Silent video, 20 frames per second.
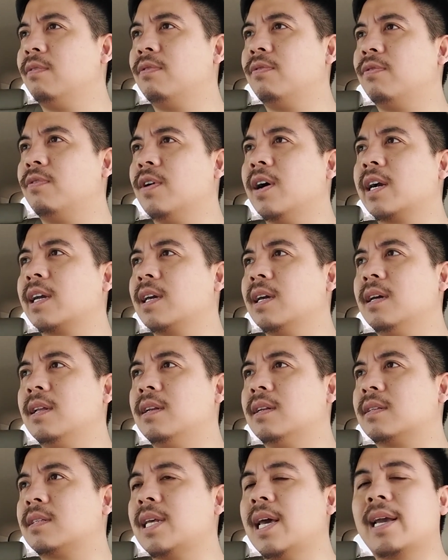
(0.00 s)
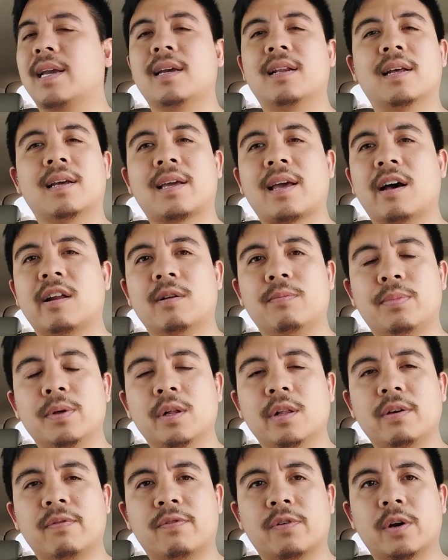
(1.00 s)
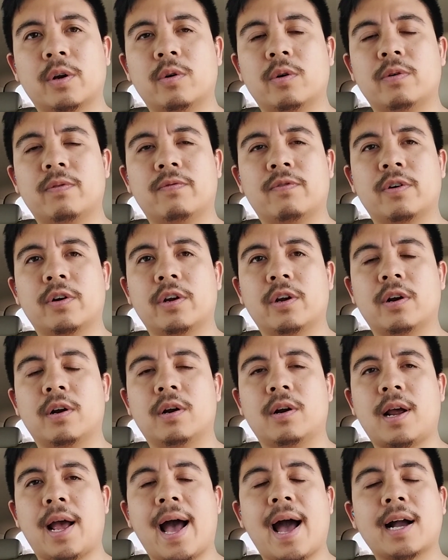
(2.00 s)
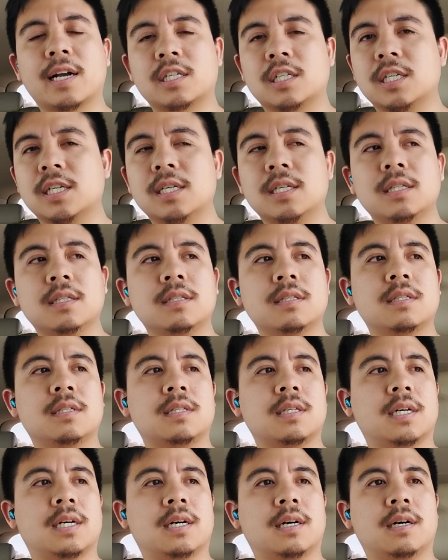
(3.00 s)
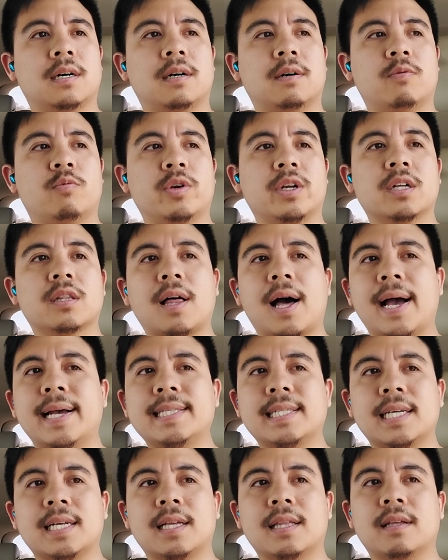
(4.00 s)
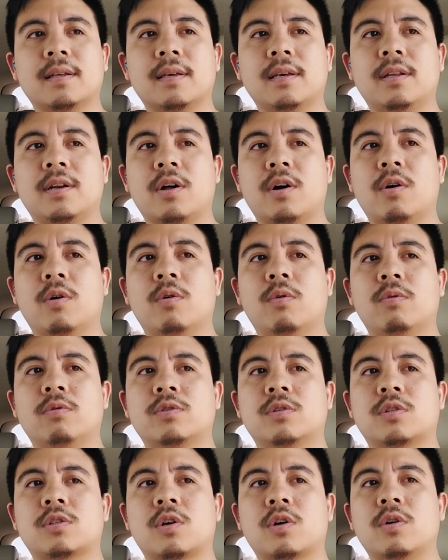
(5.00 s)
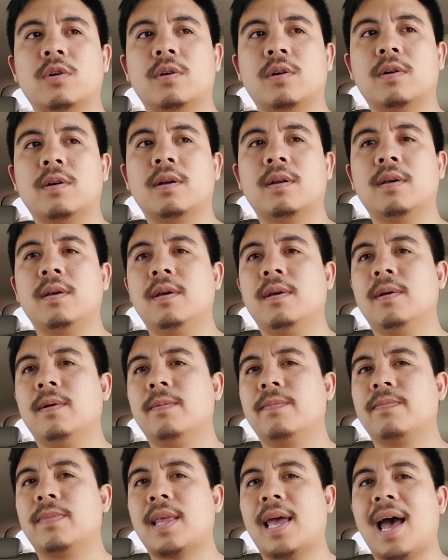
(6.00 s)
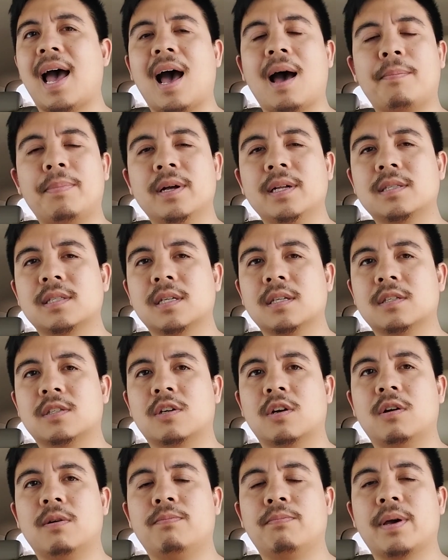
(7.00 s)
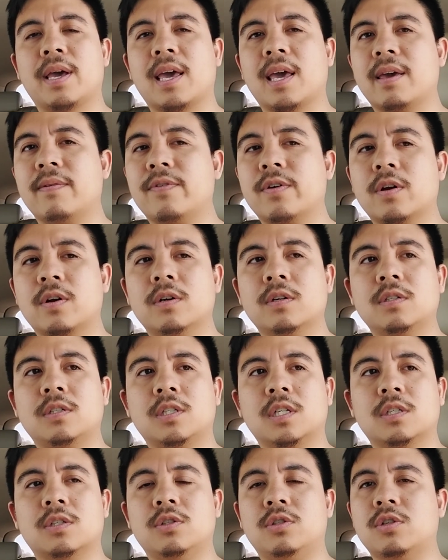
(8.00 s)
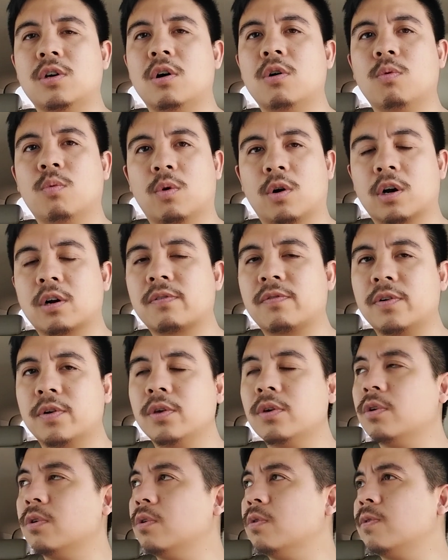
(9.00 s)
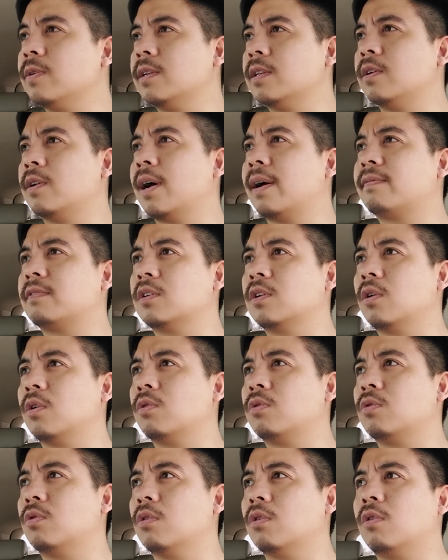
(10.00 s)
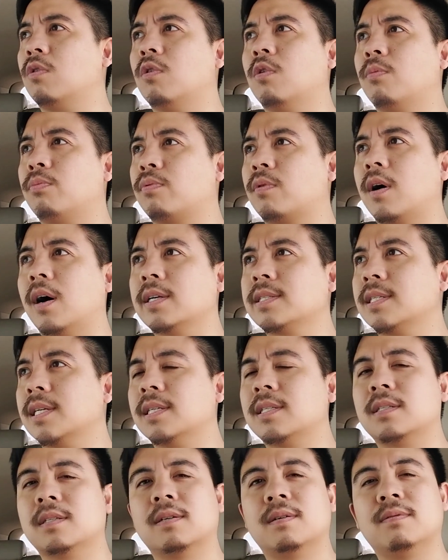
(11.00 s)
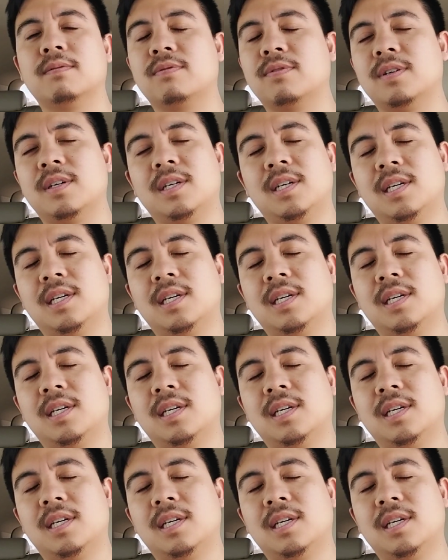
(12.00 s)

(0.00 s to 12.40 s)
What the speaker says: fucking taking accountability for your actions, realizing certain habits and certain behaviors just don't work for you, and you have to go through the whole process of